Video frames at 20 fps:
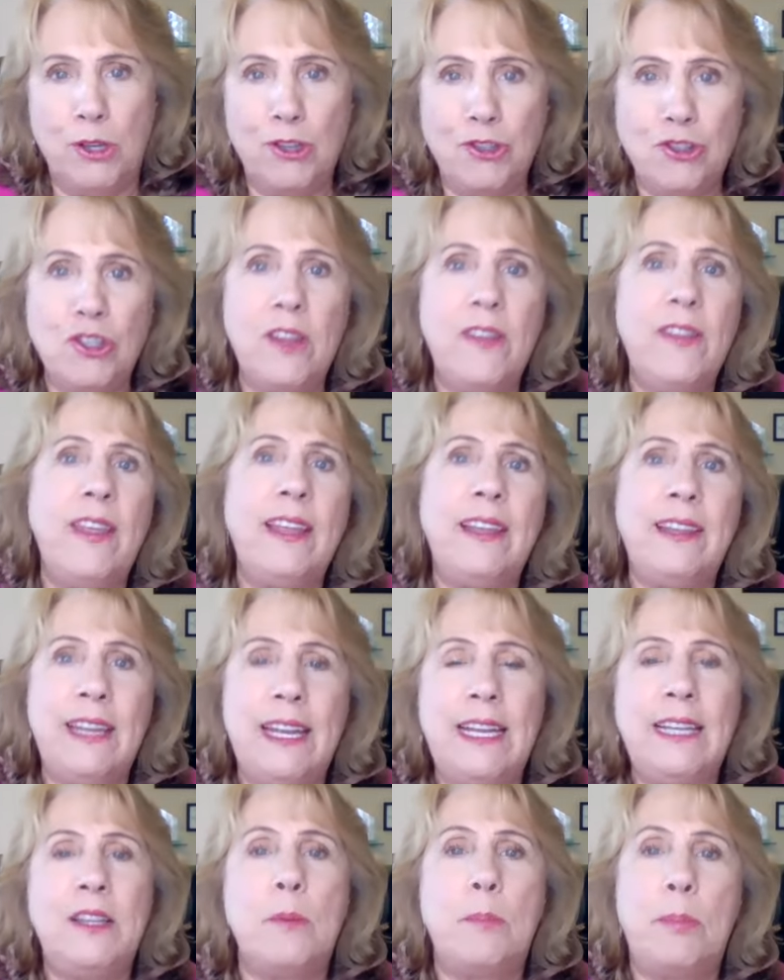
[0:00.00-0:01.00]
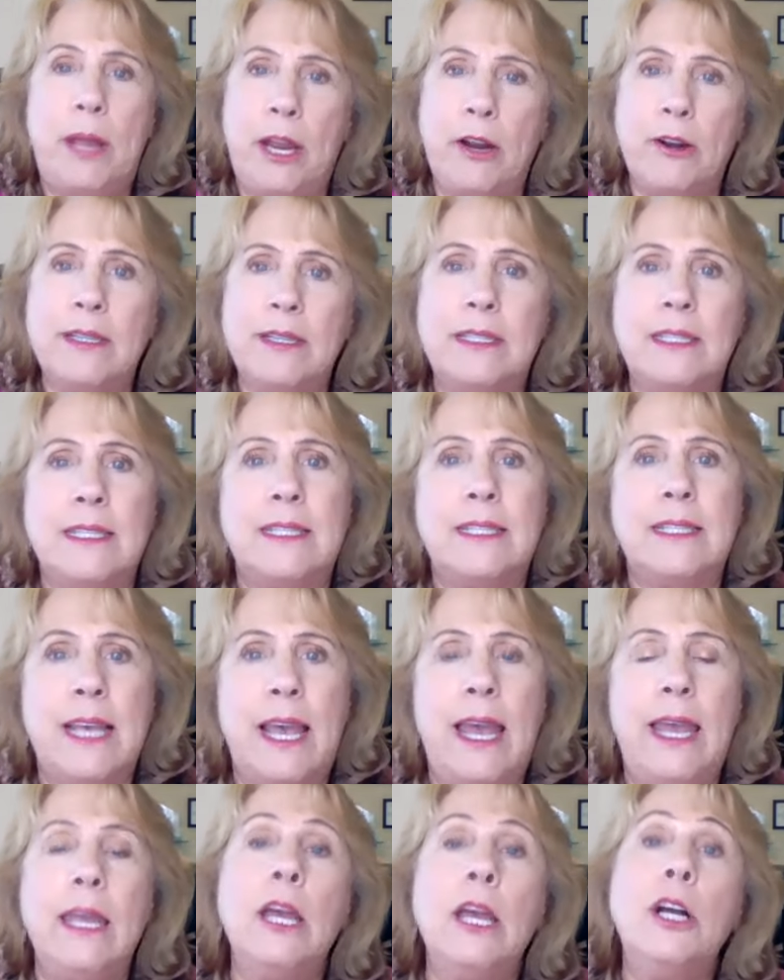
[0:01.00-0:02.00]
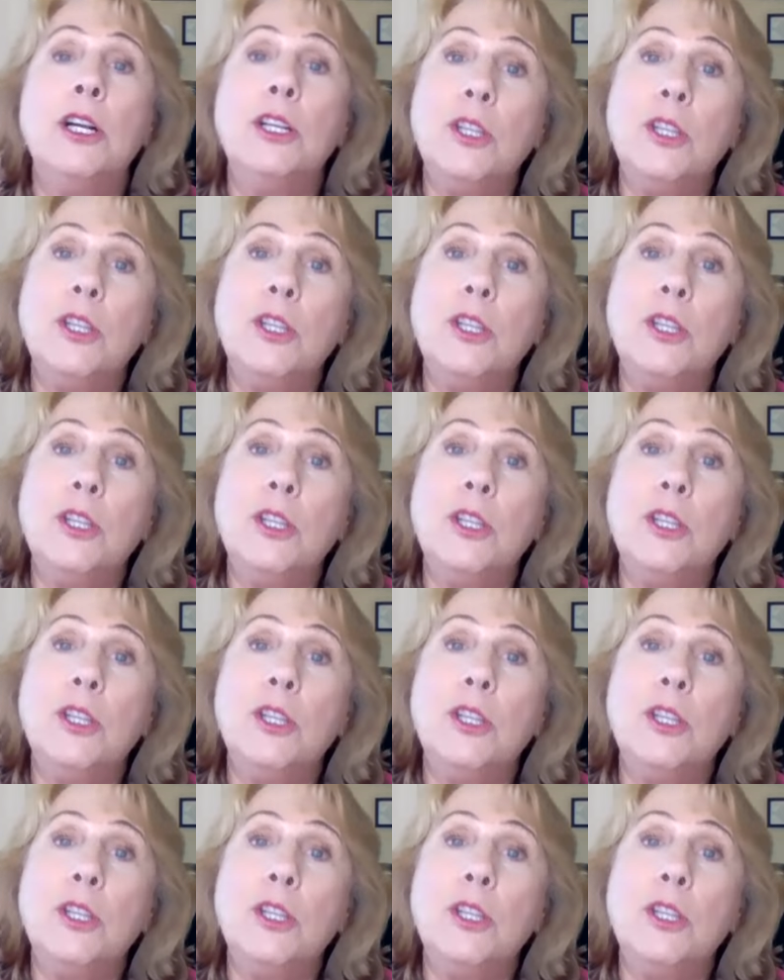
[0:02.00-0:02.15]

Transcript: Usually they need the parent to say,